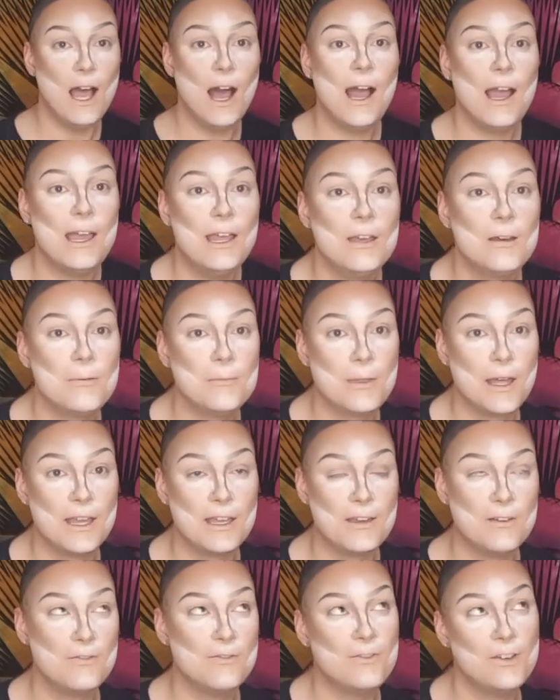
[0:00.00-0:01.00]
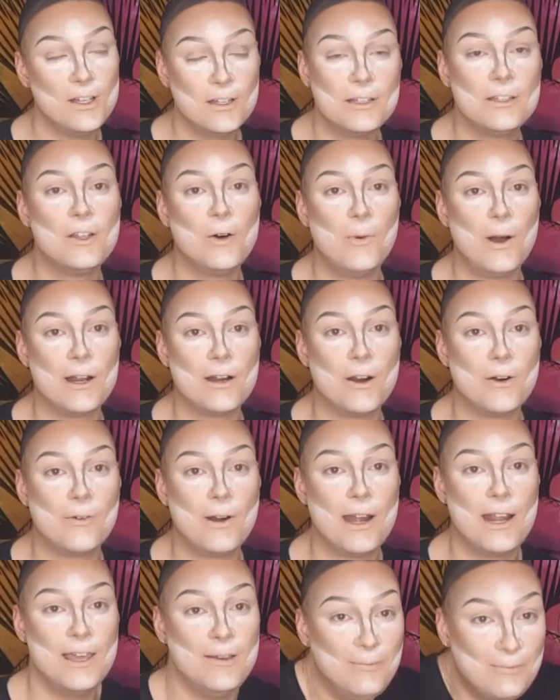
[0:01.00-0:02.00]
I am like feeling the wine
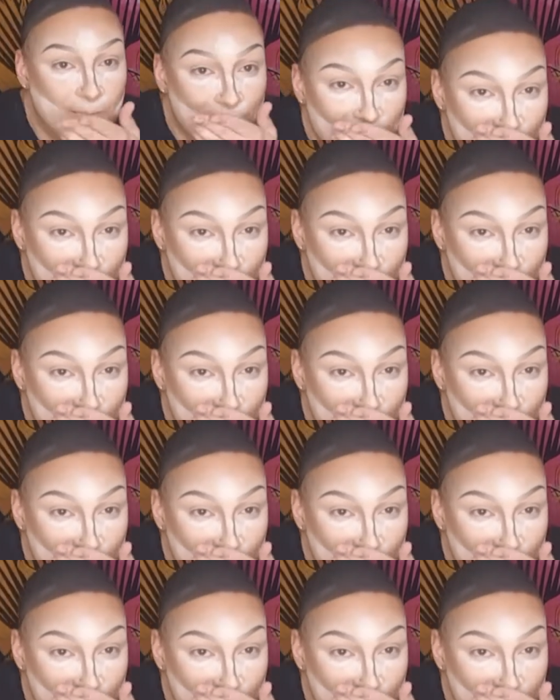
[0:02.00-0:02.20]
already.